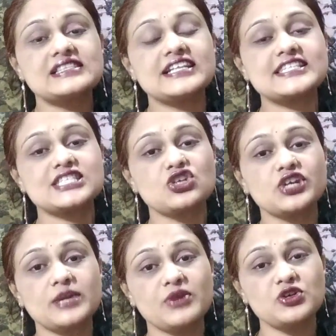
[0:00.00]
let's talk
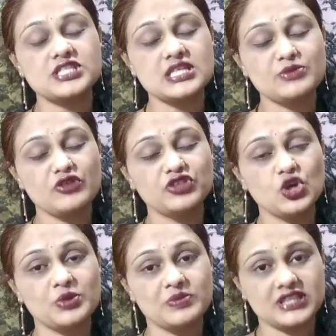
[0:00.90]
about some of the
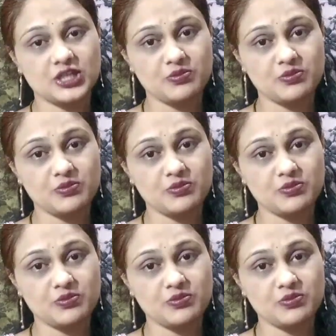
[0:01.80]
homeopathic